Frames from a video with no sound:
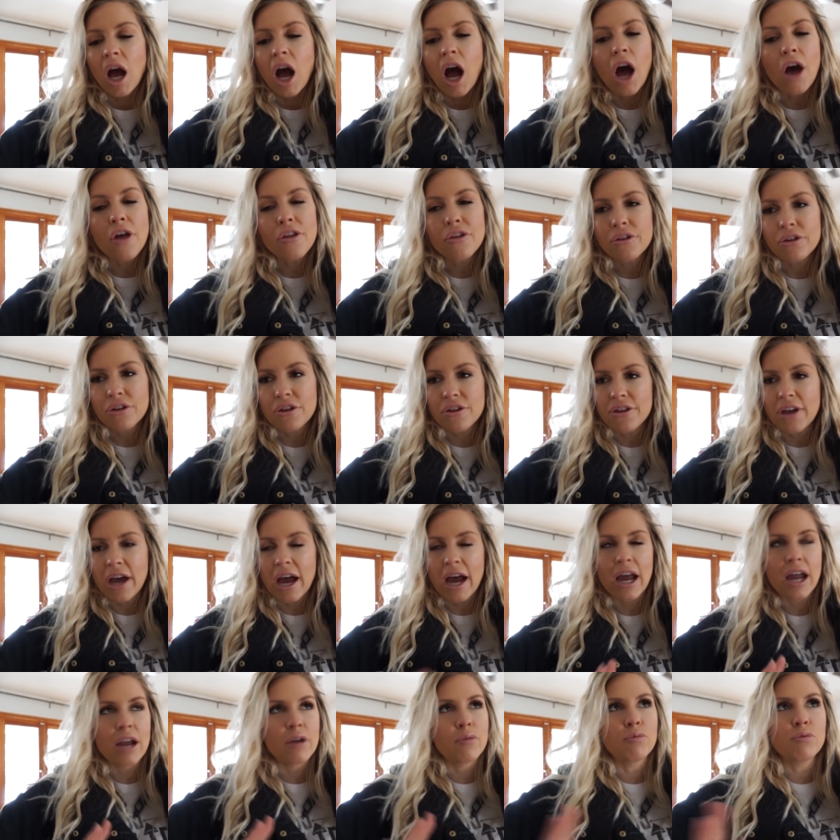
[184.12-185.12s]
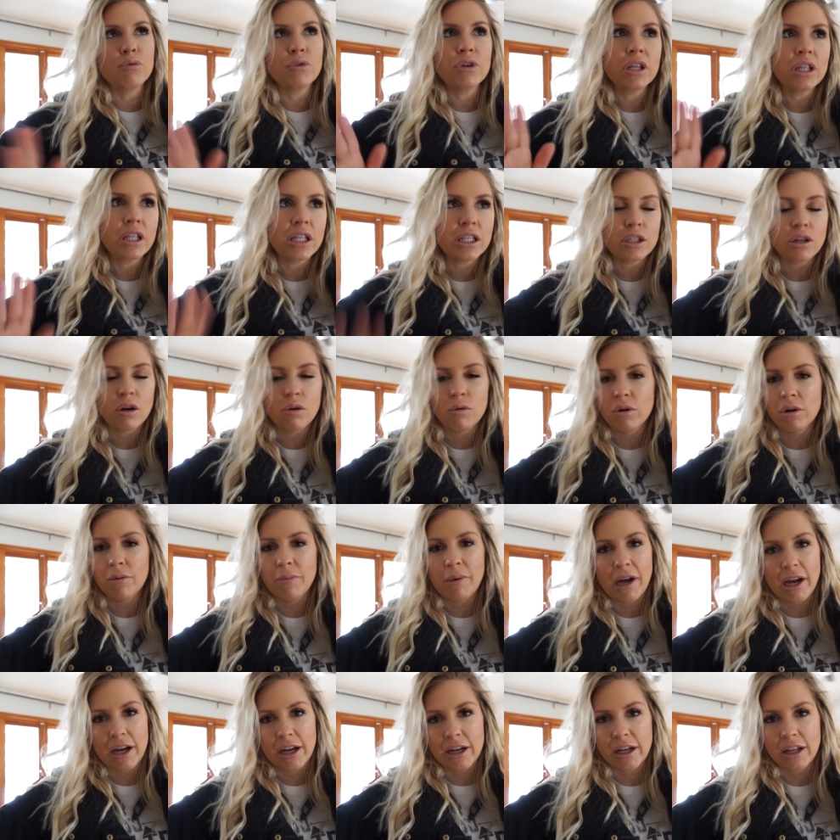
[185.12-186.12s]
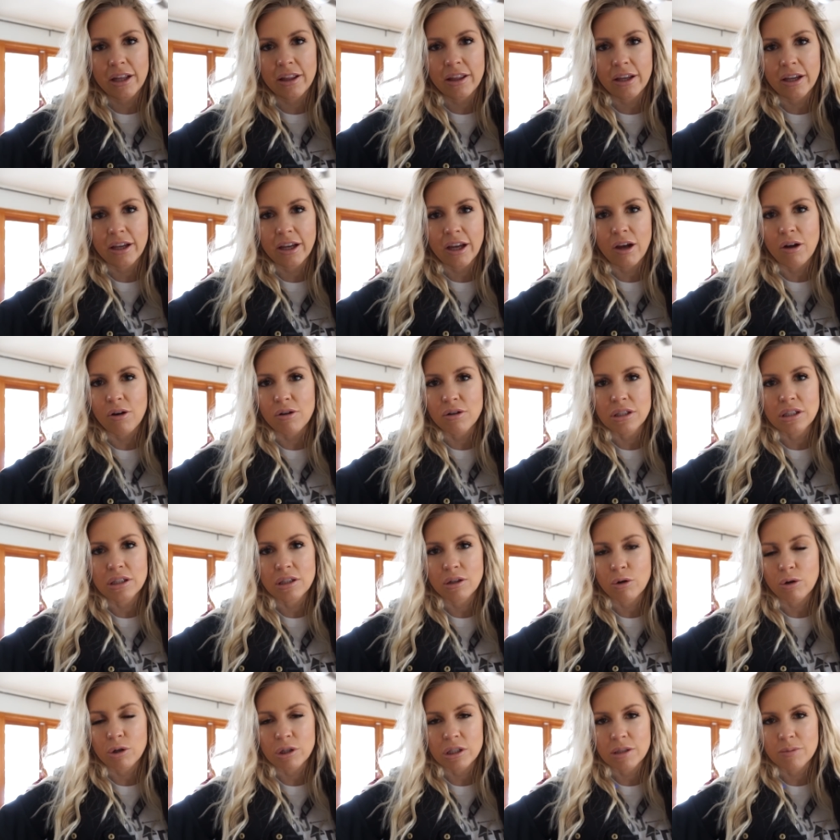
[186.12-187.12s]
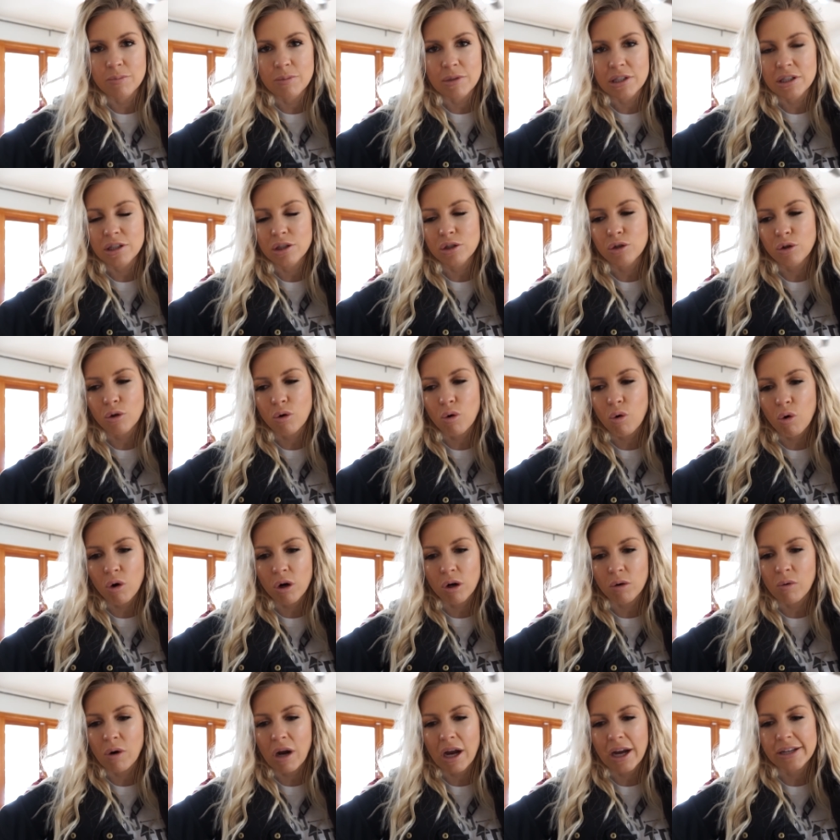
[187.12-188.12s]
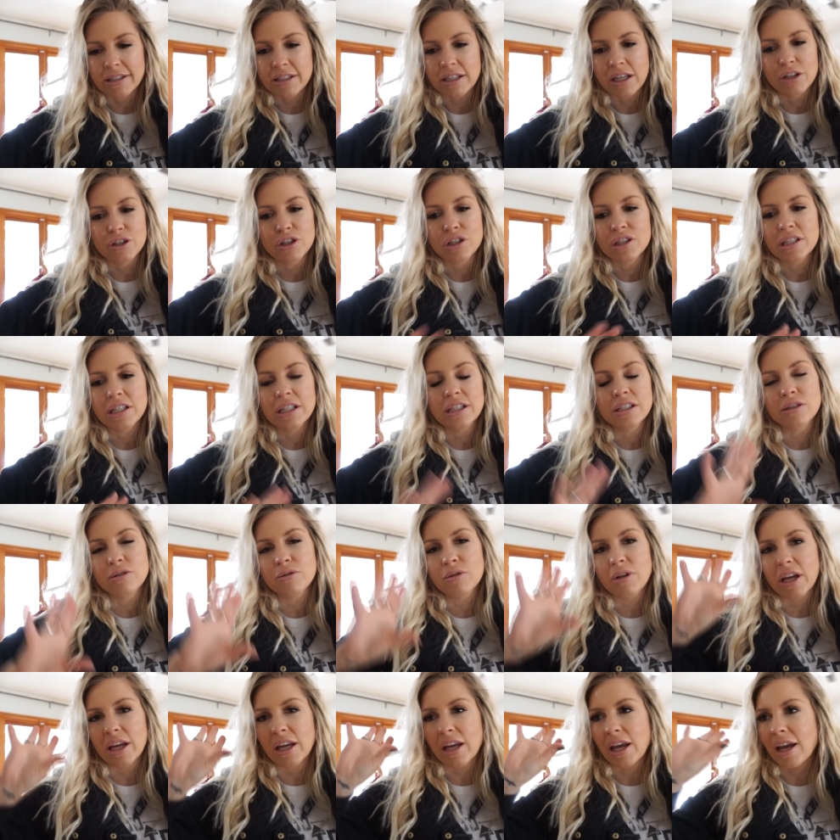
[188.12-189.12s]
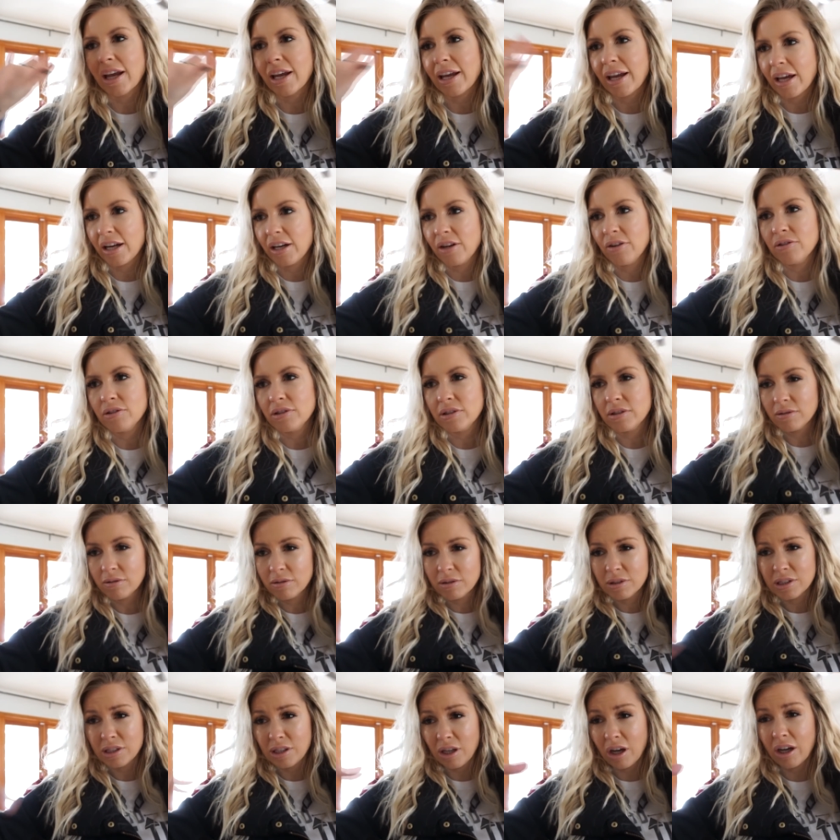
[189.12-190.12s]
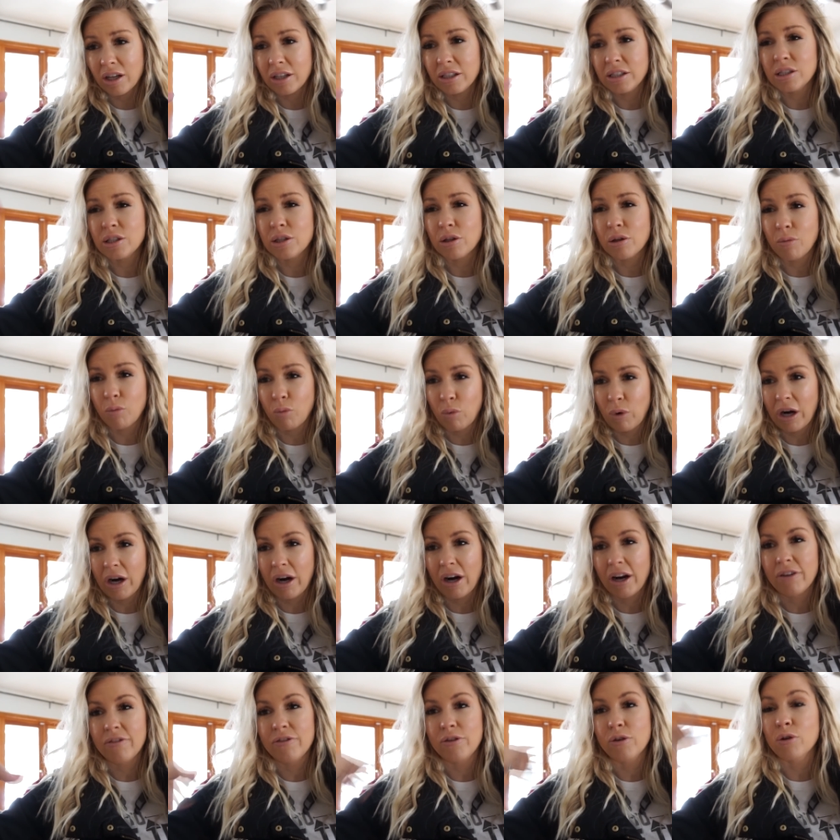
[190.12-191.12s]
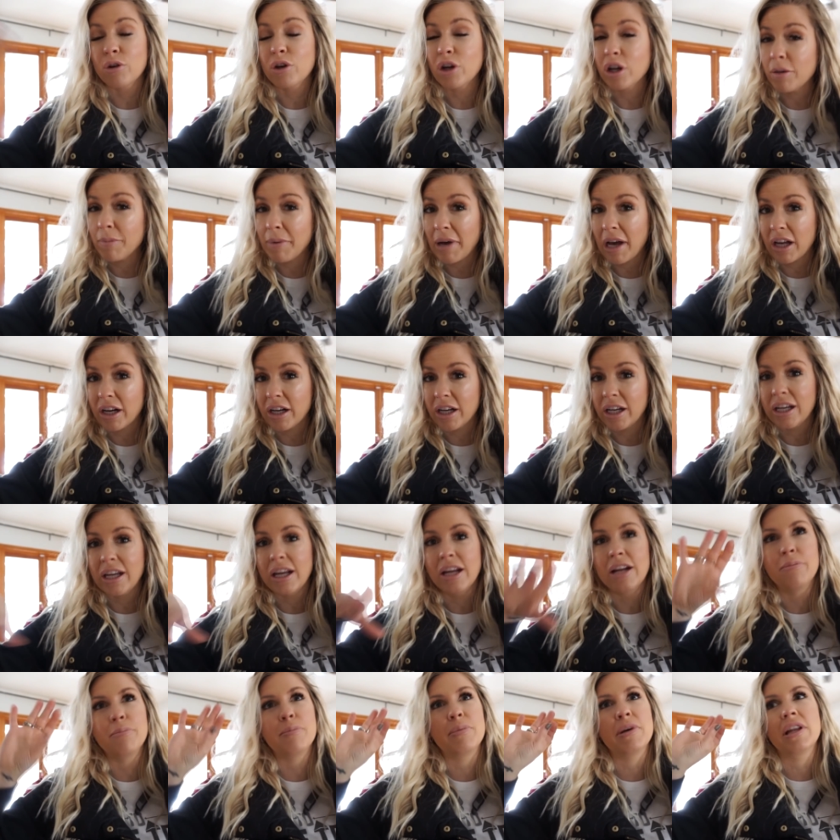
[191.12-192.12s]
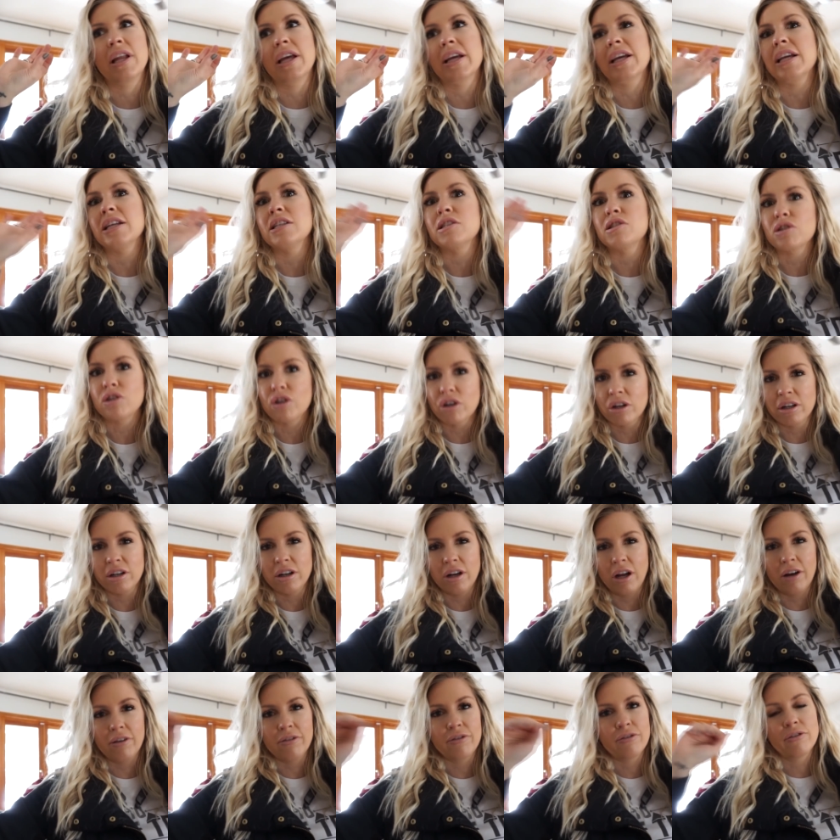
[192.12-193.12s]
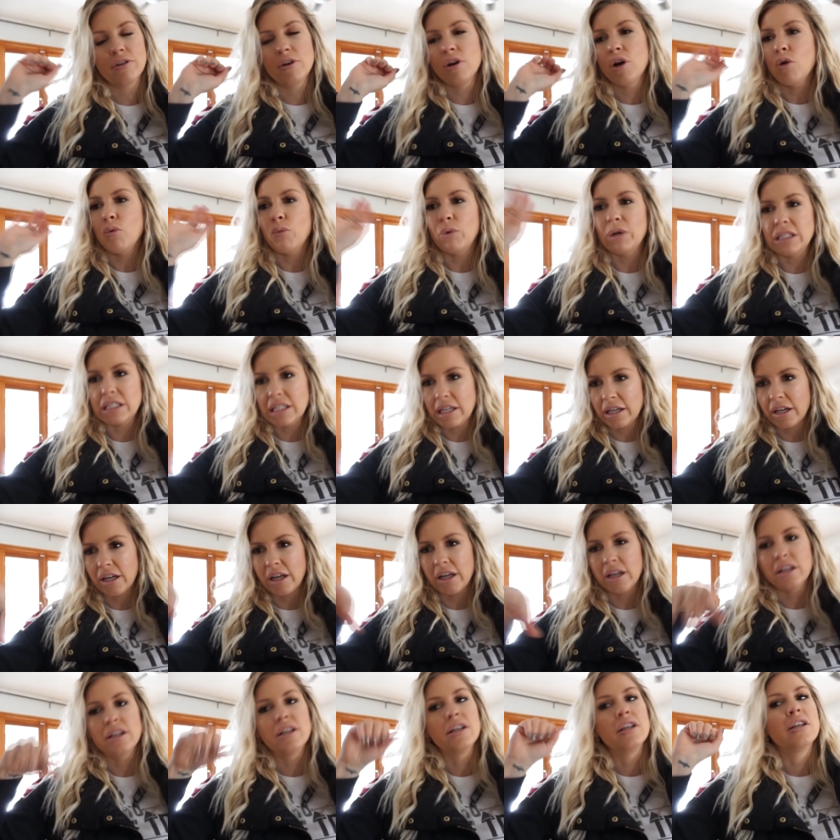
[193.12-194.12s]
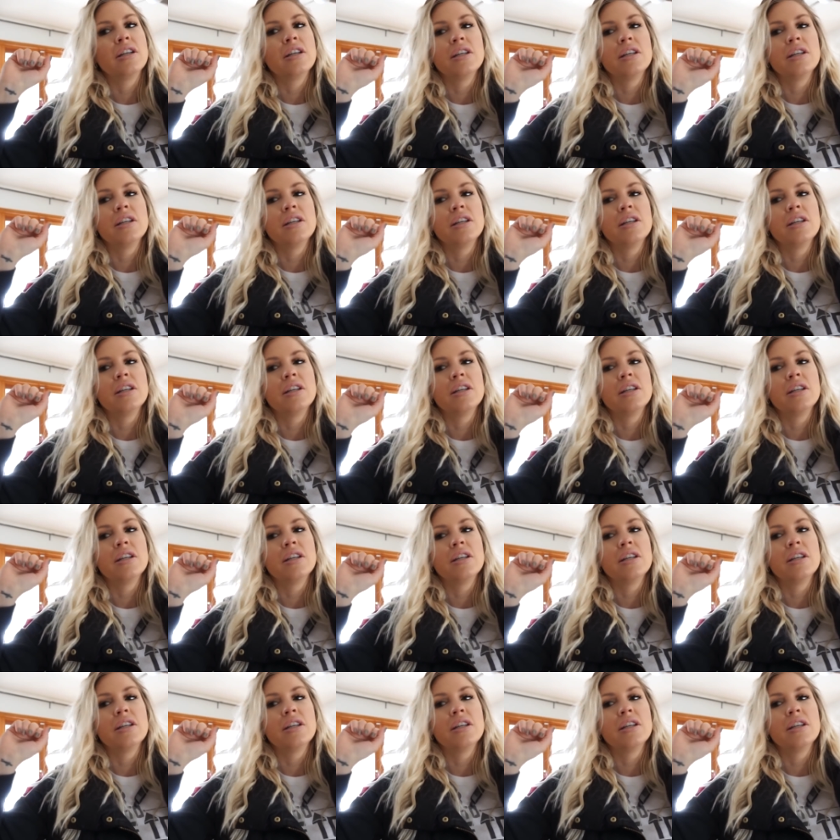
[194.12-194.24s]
Other than that, I really don't wanna buy anything else Christmas decor wise. I just need to like get it done to where I feel good about it and be like, it's good enough, we did it